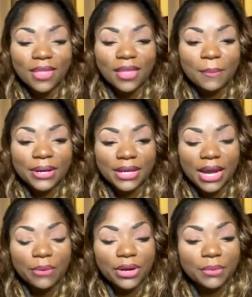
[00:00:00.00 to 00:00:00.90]
But yeah,
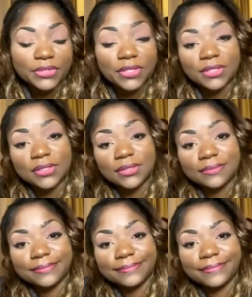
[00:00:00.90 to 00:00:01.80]
I recommend
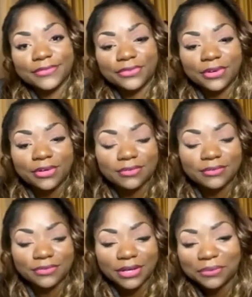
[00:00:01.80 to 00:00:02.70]
Genesis for
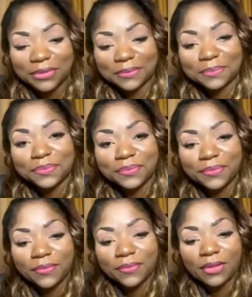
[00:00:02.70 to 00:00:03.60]
anyone
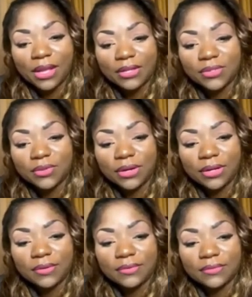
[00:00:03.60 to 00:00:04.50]

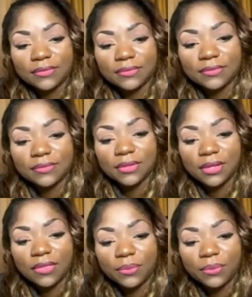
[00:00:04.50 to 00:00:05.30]
starting in the